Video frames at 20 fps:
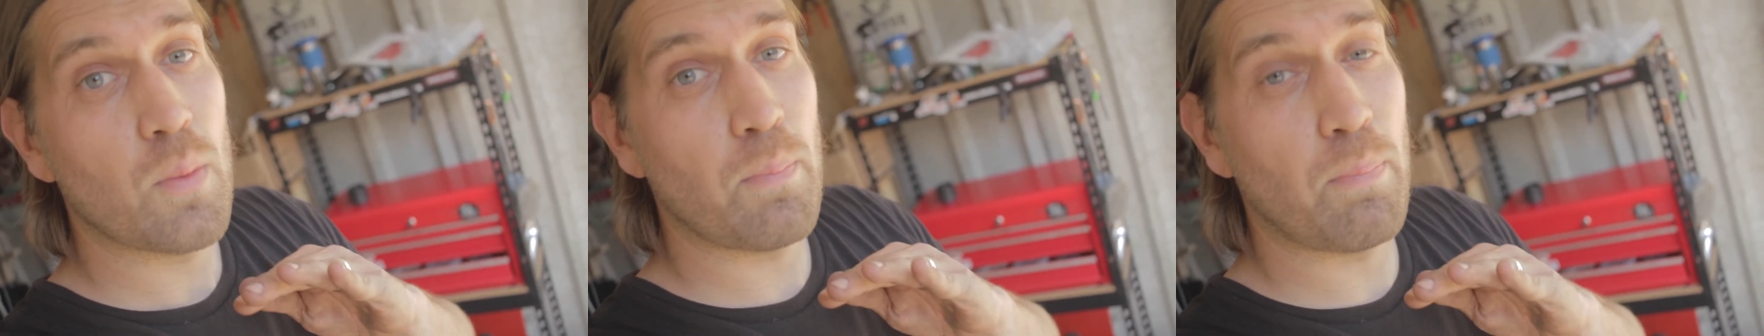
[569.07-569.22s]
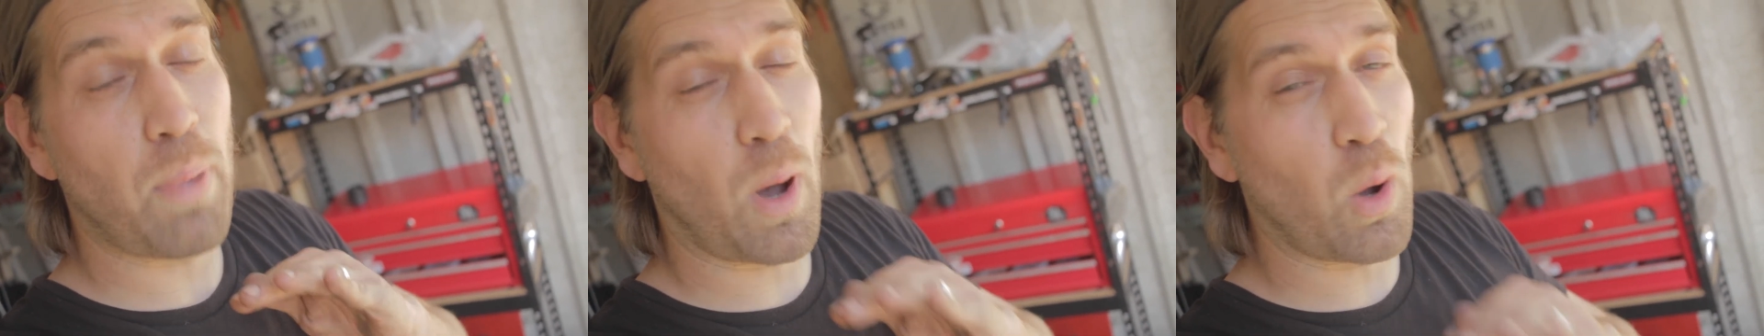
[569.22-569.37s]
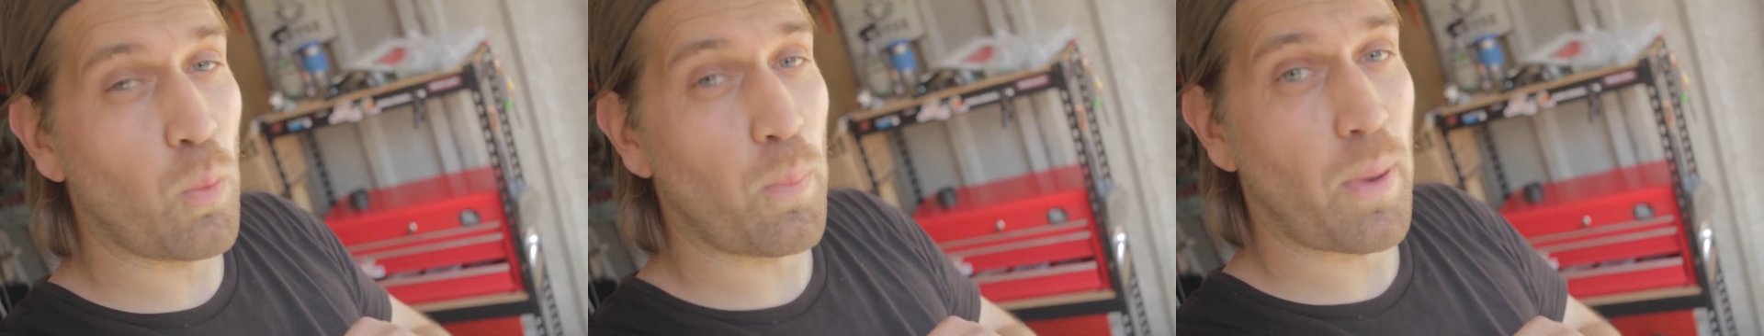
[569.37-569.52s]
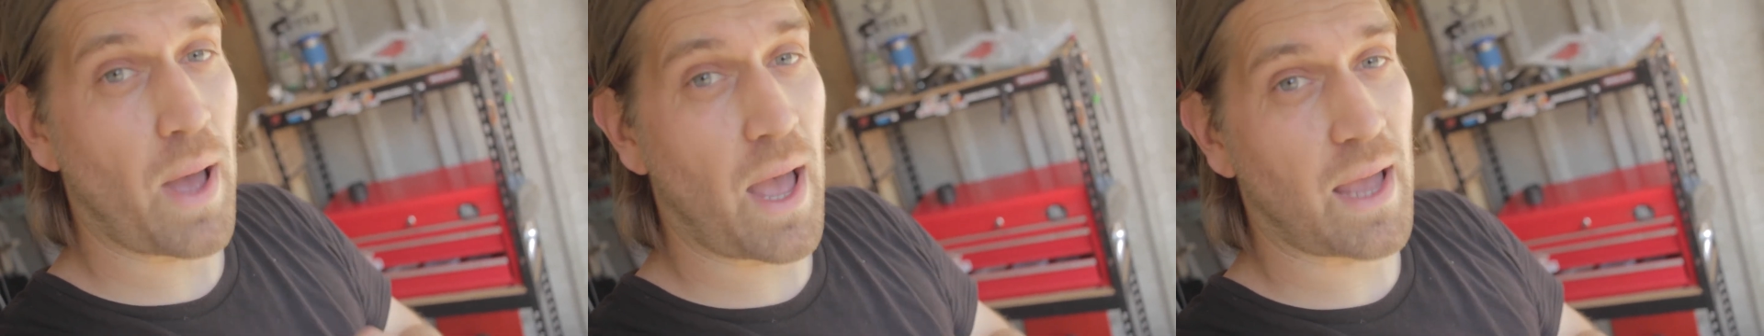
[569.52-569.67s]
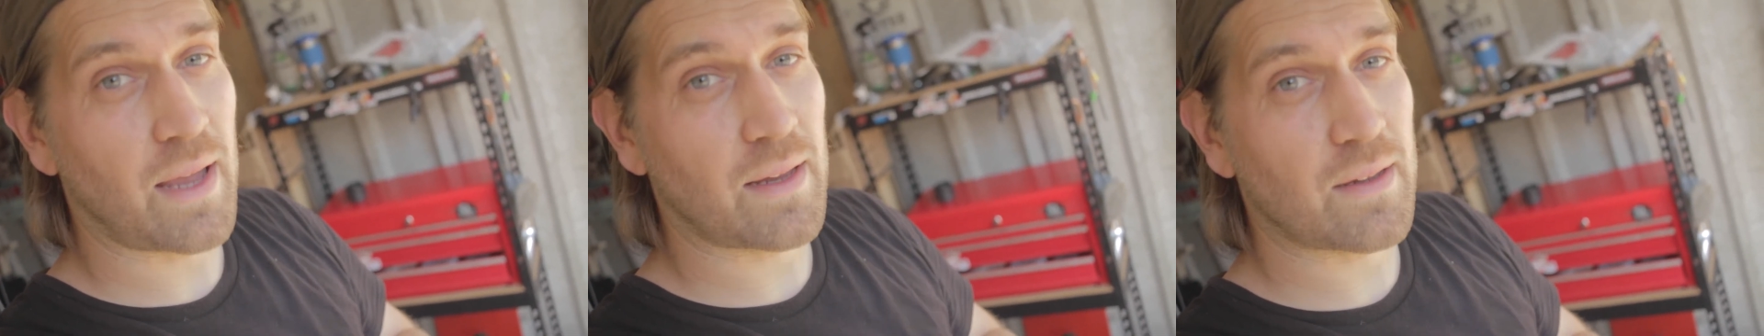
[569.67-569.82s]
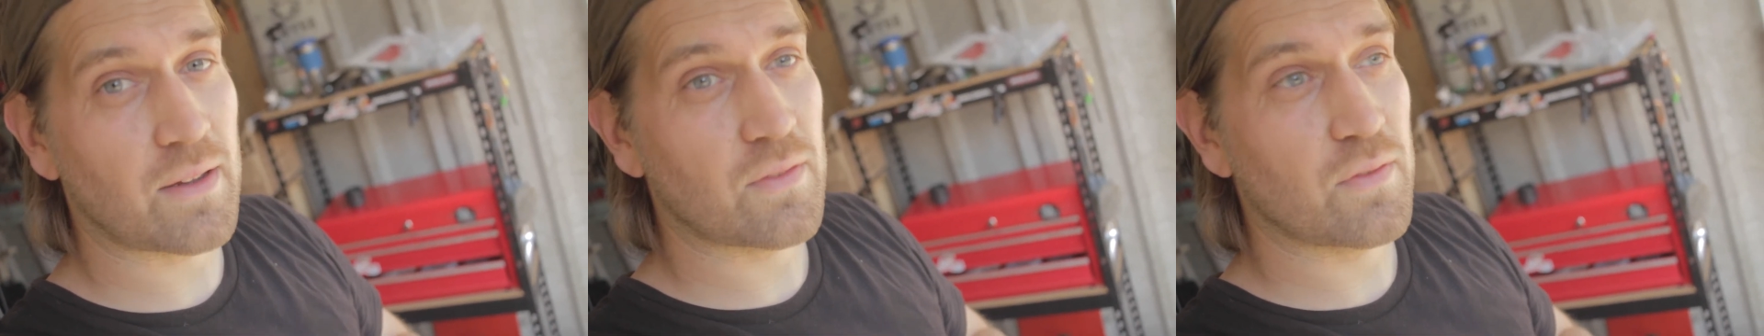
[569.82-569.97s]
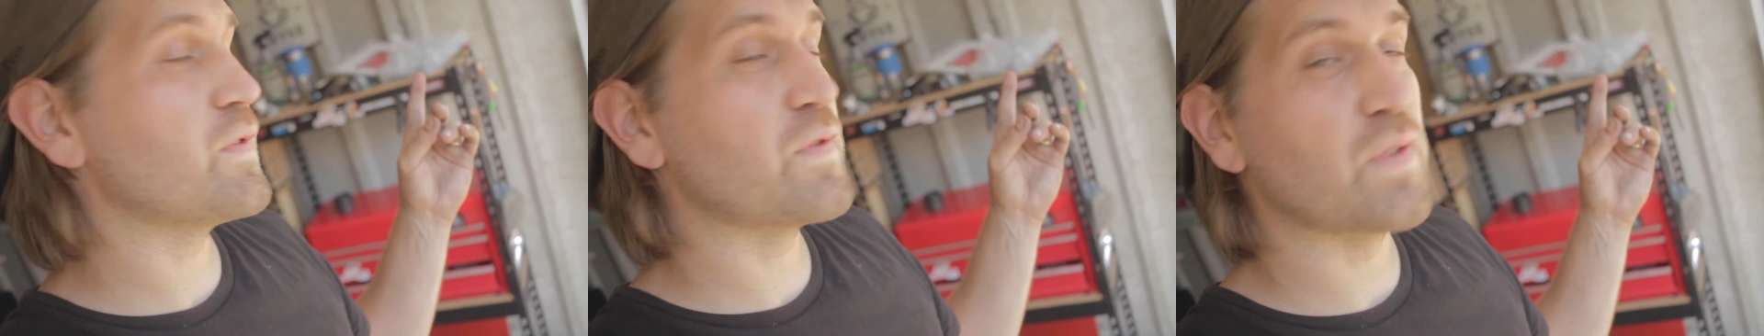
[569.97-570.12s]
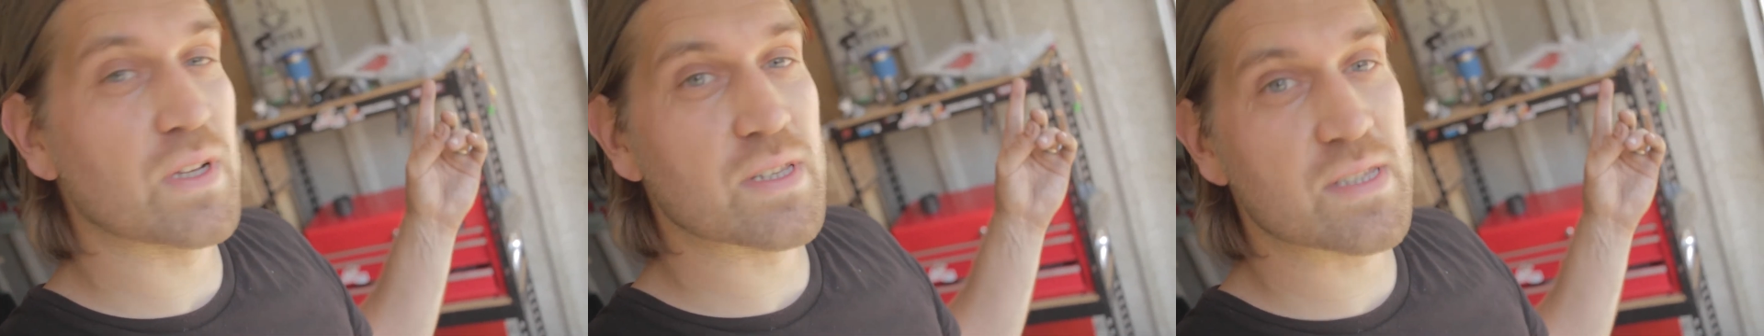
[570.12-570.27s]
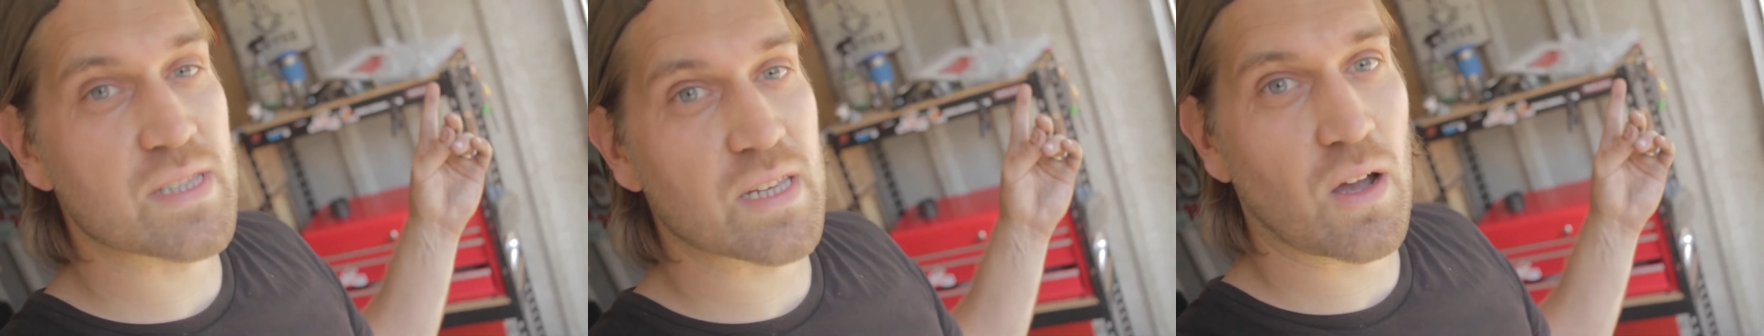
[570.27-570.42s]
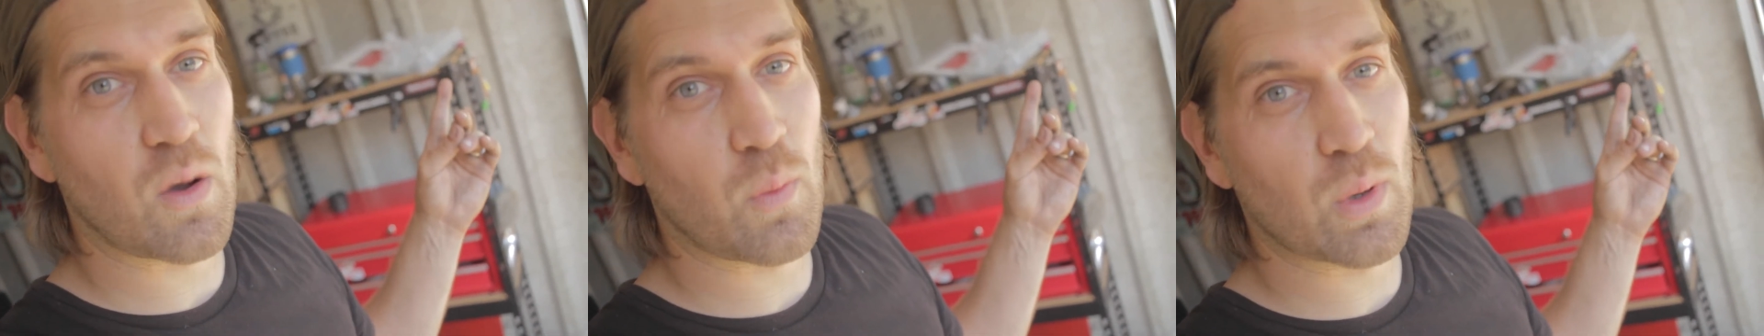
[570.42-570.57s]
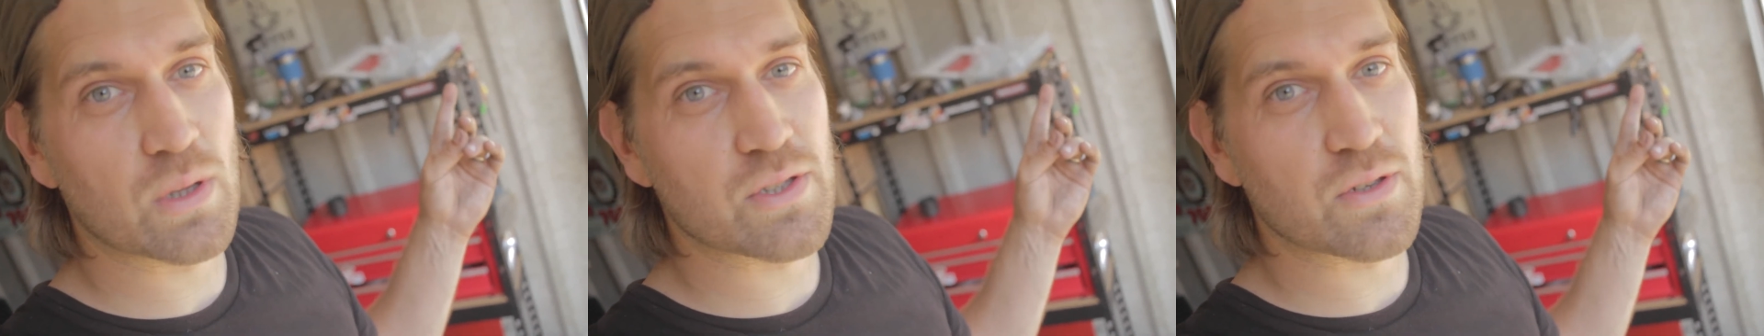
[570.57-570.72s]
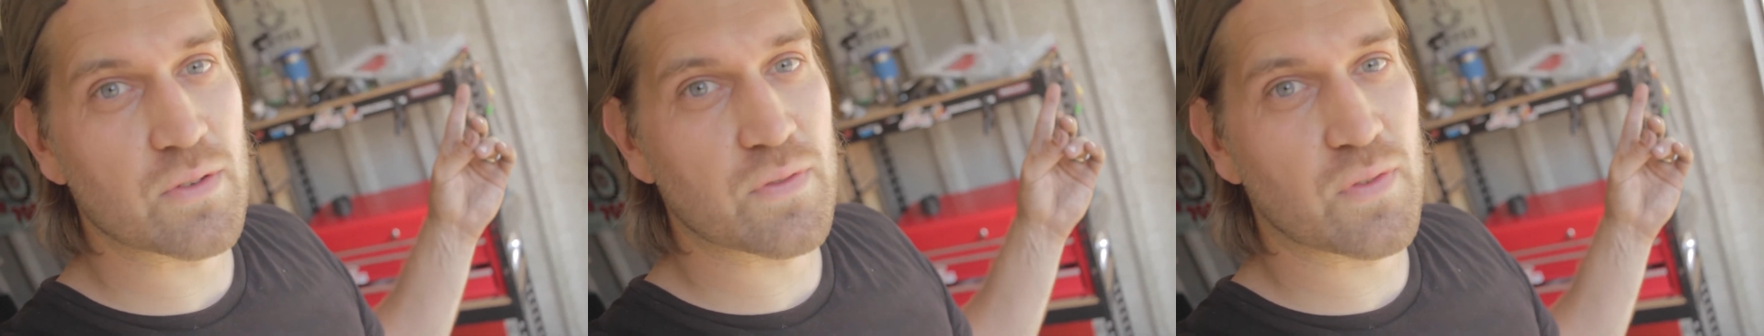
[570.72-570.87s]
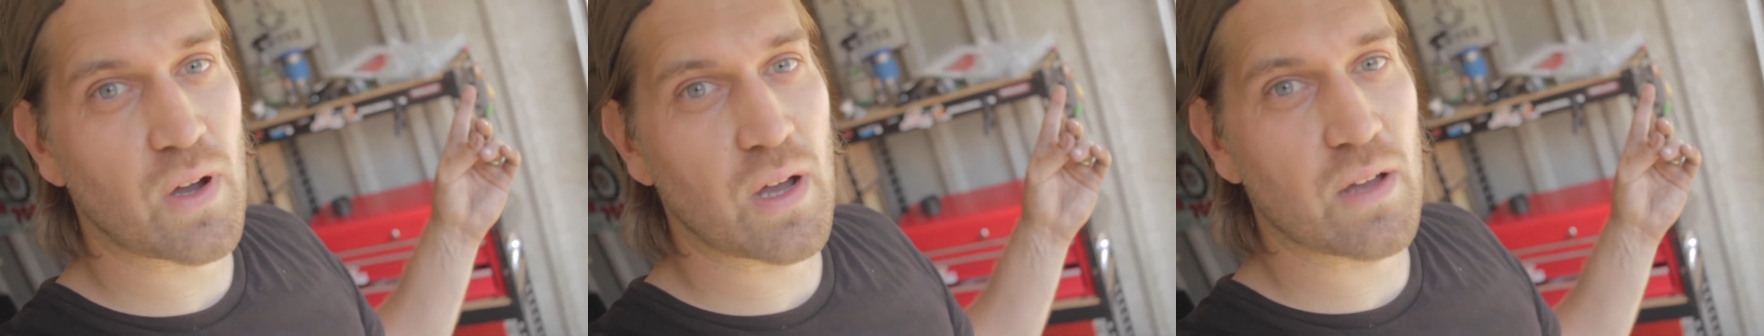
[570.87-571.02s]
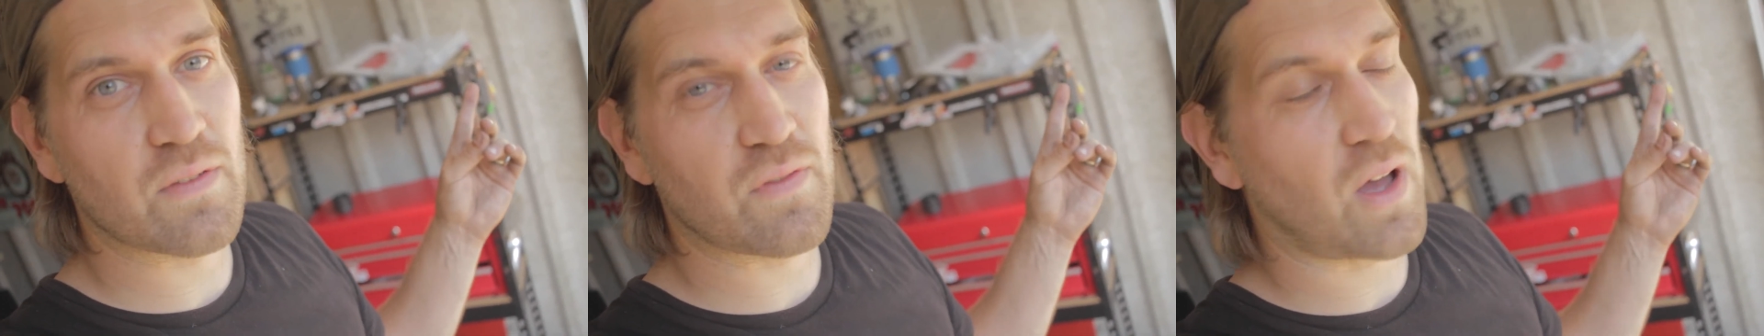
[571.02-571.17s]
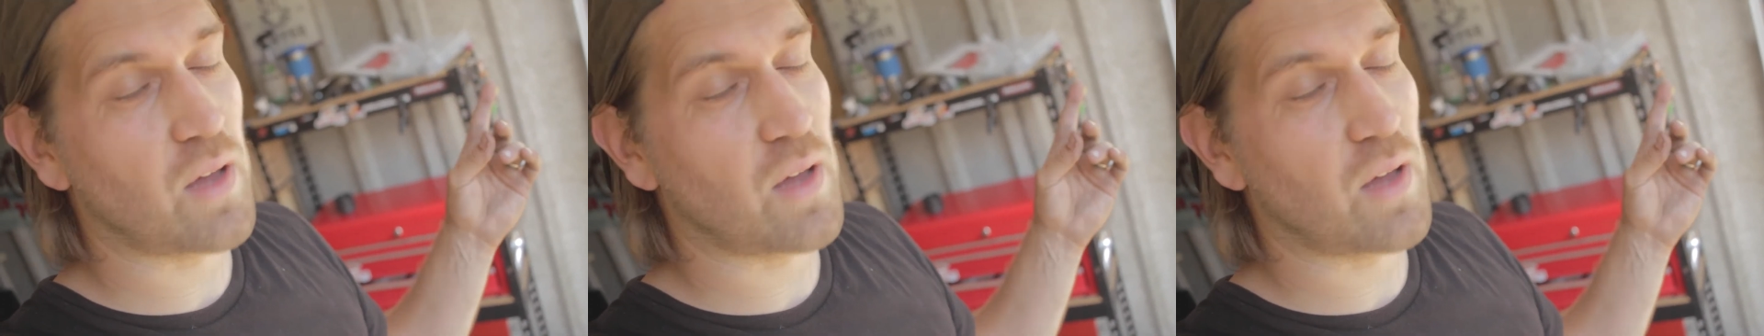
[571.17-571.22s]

bolt pack for the CR125,